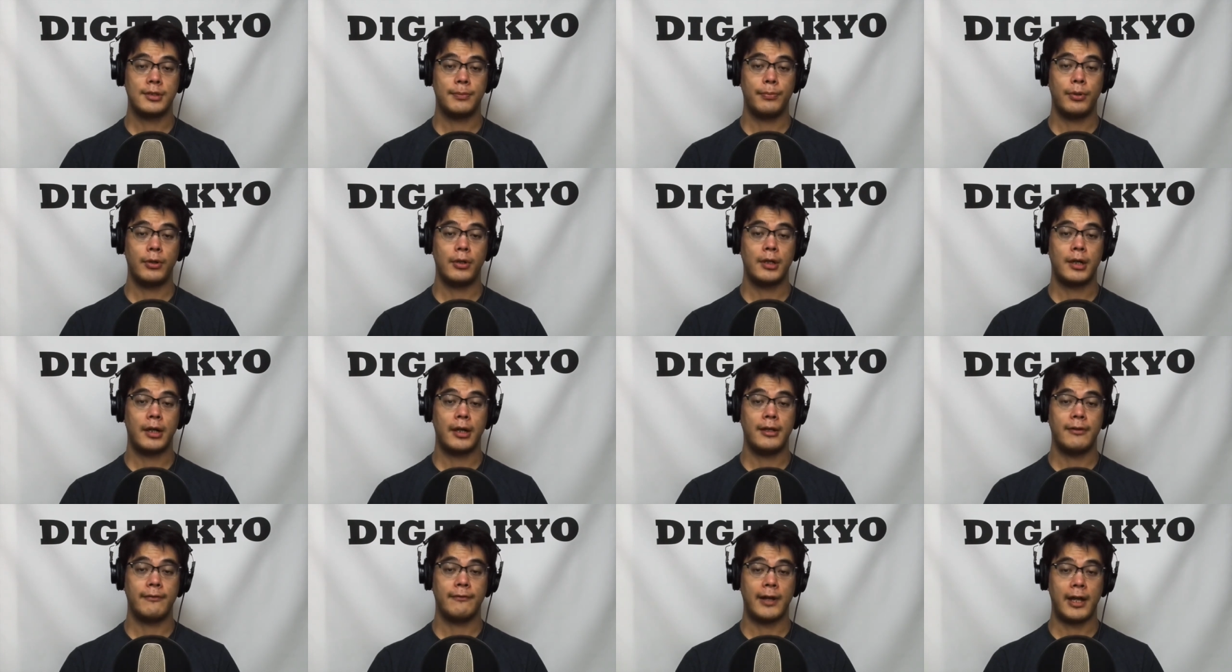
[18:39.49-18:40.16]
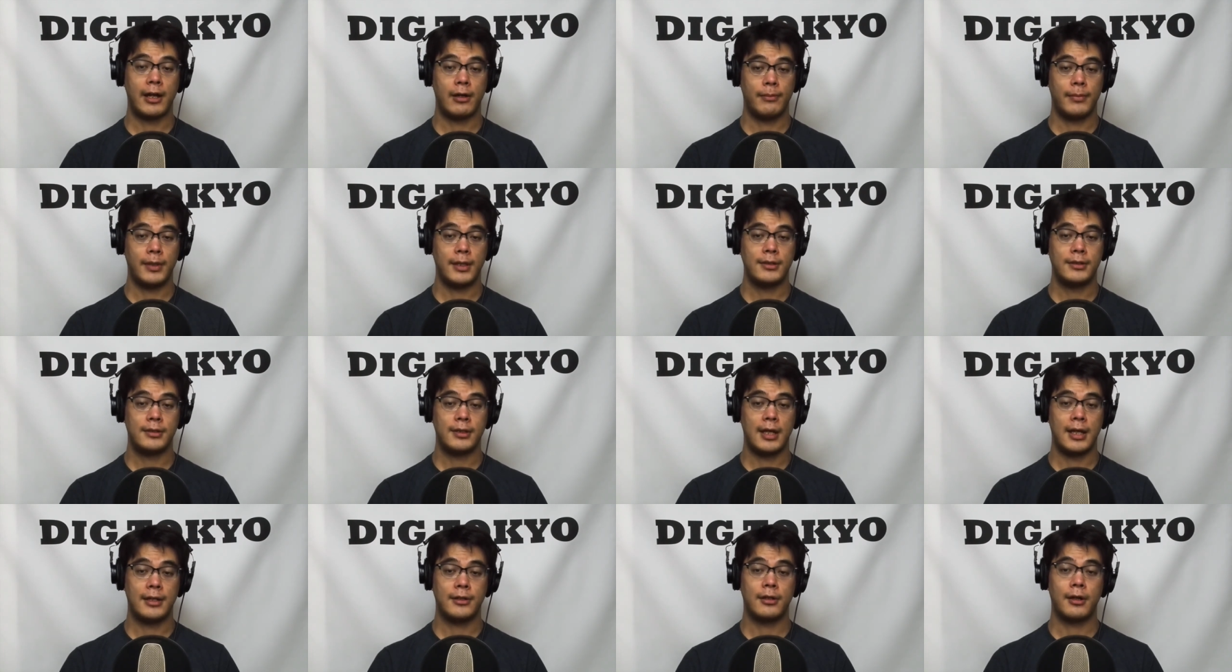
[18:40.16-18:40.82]
put our
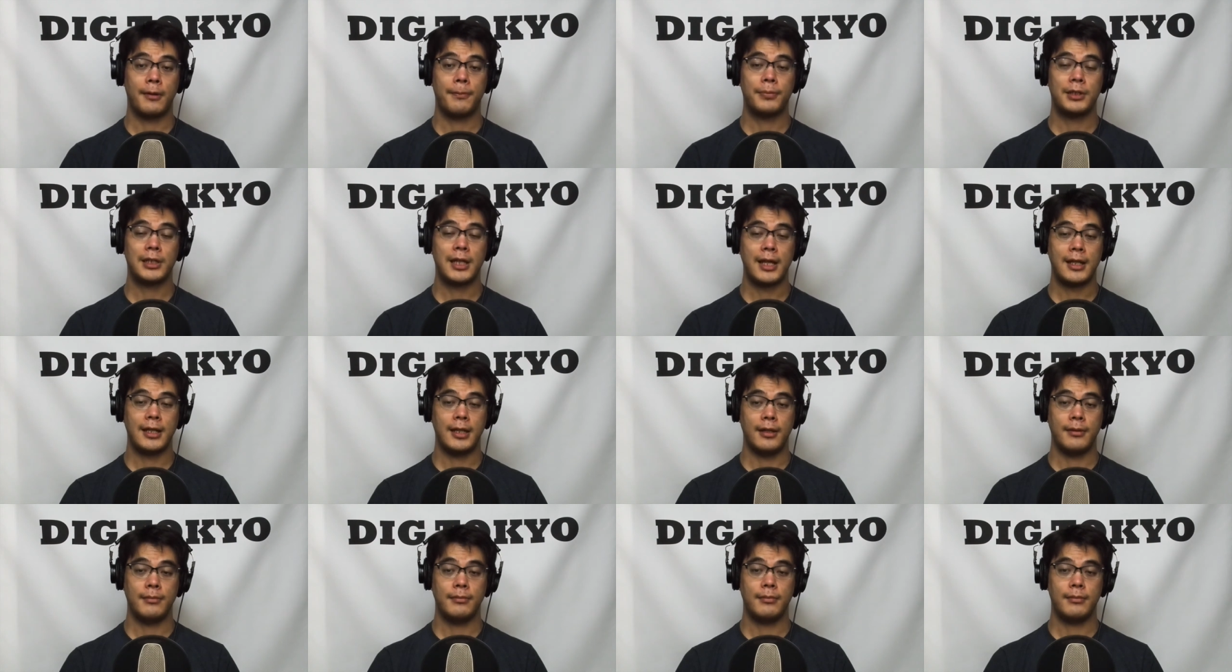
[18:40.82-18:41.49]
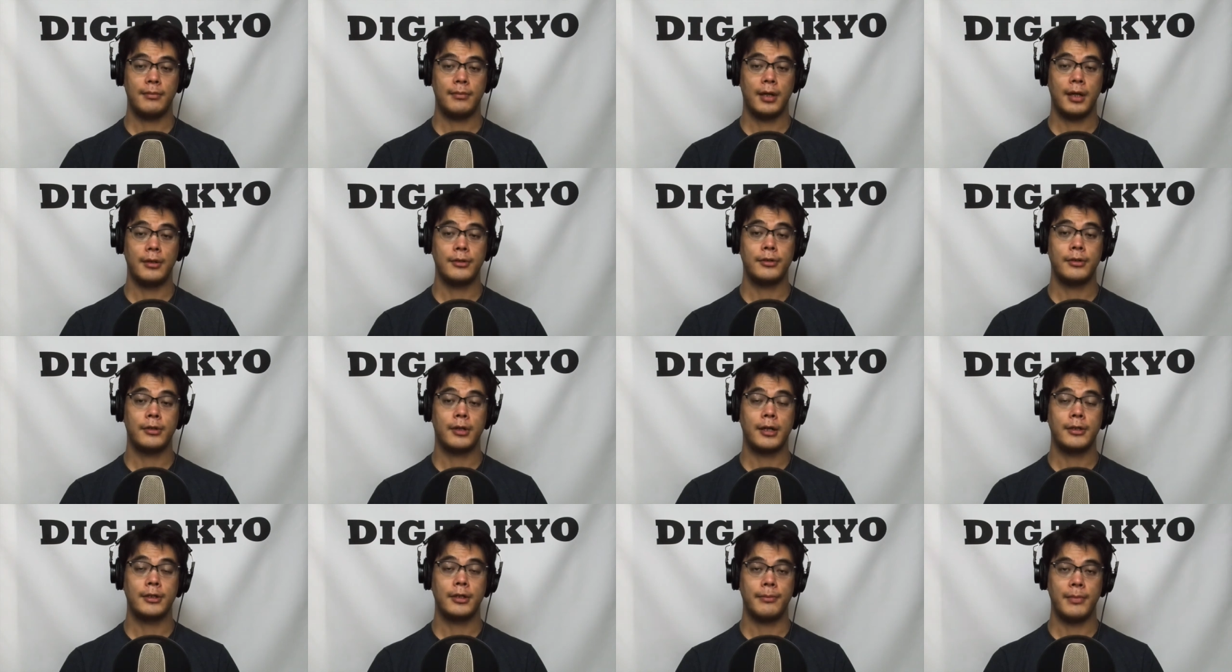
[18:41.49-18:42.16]
environment and our planet under
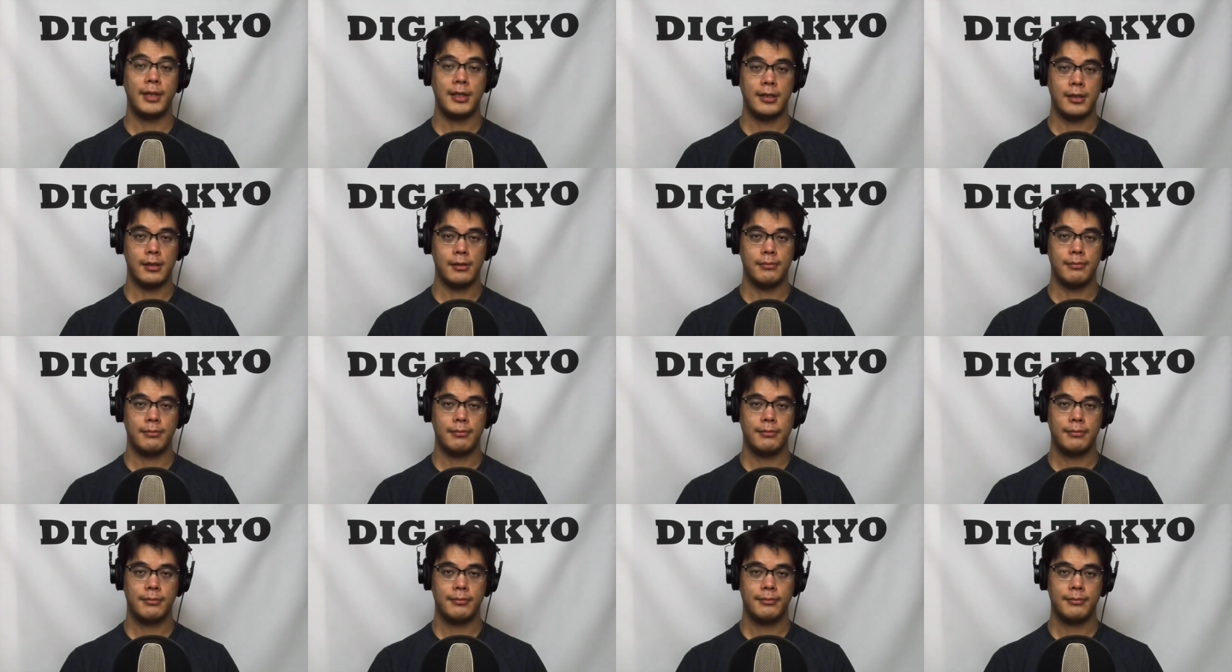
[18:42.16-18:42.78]
our dominion.